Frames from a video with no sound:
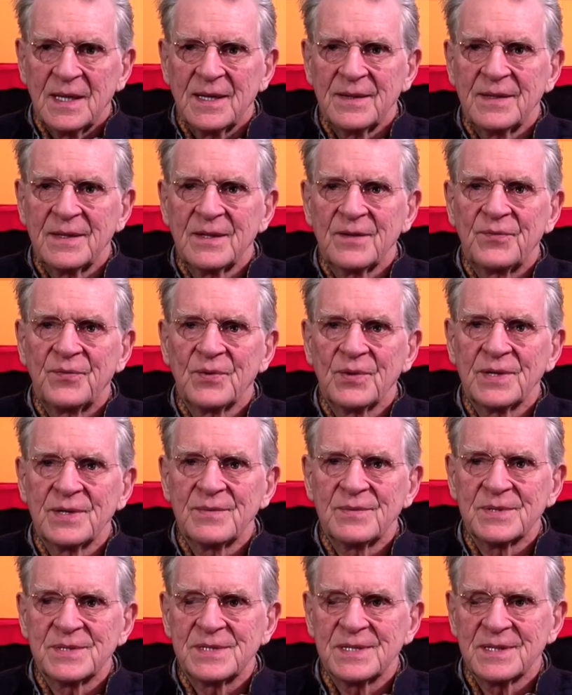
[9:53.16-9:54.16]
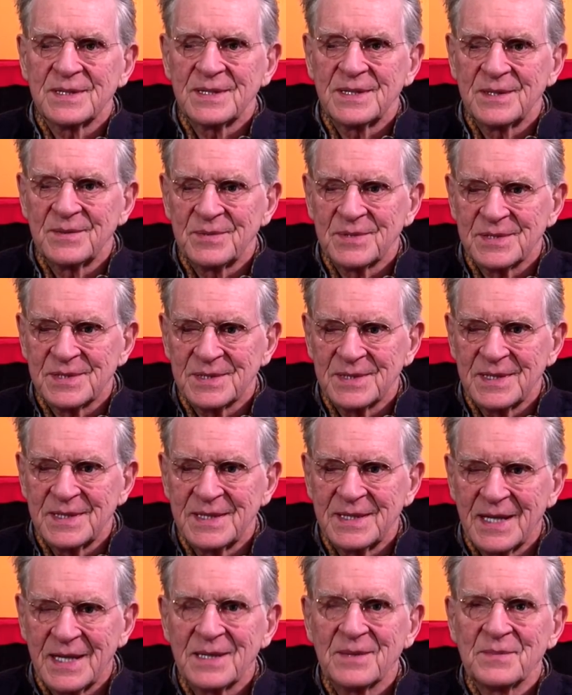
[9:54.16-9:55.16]
and therefore he was he was
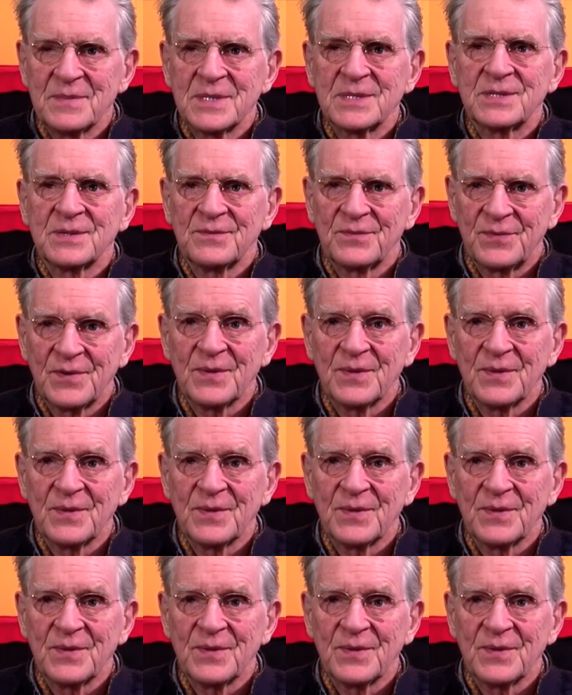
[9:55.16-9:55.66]
he had a mission